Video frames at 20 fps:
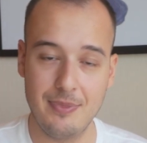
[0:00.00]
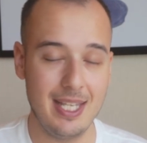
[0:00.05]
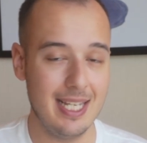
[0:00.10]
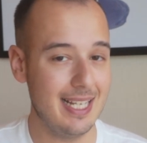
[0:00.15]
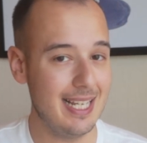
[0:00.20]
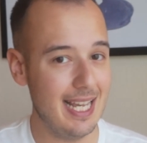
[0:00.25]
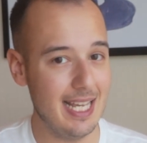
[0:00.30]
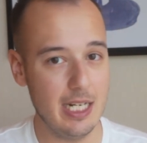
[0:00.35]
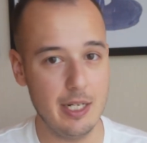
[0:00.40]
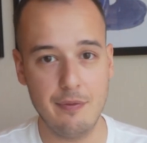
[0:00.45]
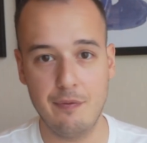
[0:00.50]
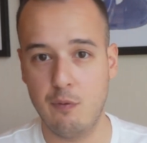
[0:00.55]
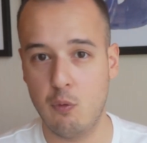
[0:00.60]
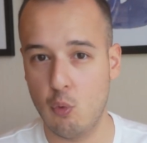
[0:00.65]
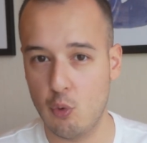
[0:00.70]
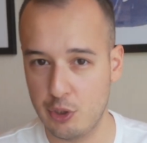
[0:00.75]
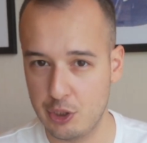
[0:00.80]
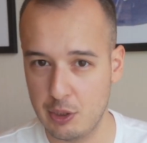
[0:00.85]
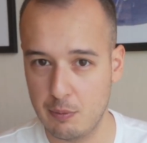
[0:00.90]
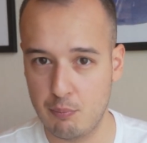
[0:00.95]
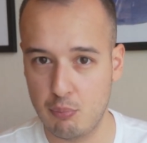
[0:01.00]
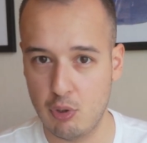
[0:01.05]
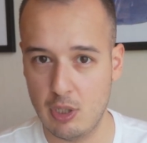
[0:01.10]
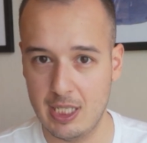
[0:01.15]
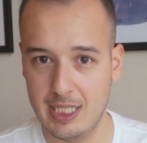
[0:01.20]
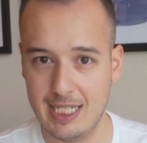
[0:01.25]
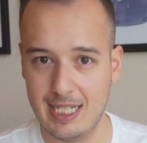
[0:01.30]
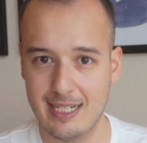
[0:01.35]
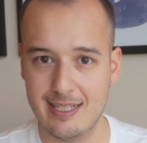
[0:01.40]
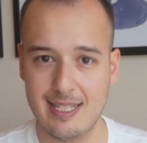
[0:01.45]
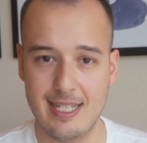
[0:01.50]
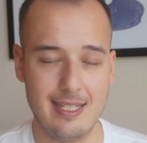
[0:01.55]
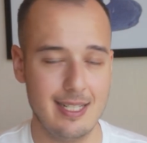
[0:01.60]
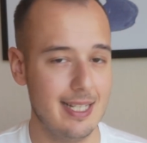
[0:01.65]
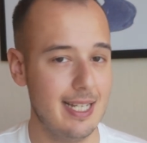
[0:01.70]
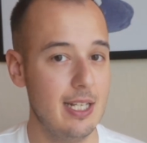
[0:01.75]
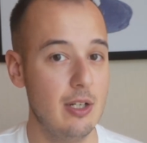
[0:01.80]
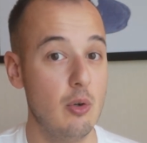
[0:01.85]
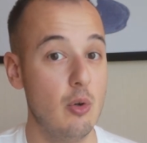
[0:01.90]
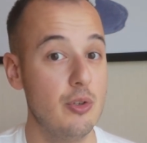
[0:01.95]
they can afford your products, and they
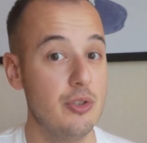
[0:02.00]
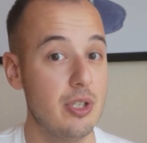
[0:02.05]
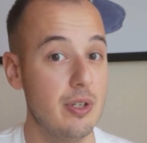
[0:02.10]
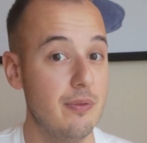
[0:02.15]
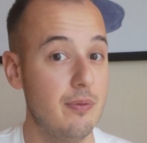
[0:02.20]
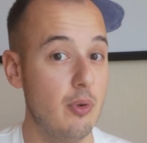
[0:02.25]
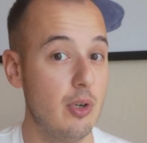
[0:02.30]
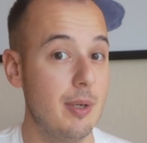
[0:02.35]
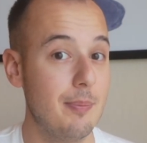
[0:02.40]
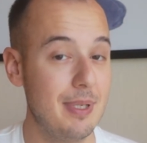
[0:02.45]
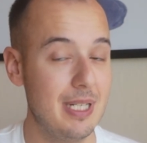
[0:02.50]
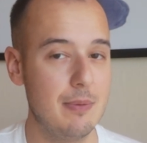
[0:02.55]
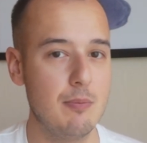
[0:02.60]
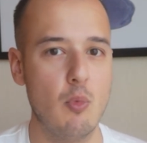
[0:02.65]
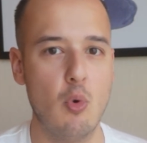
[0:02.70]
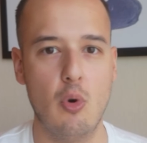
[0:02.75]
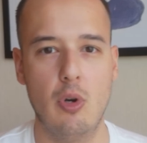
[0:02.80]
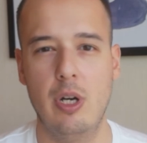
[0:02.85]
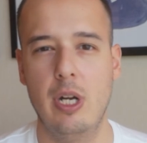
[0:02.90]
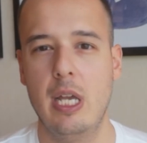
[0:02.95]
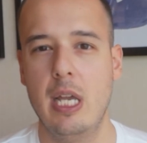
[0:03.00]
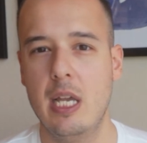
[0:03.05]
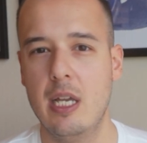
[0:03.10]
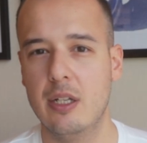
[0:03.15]
can also afford a bit more.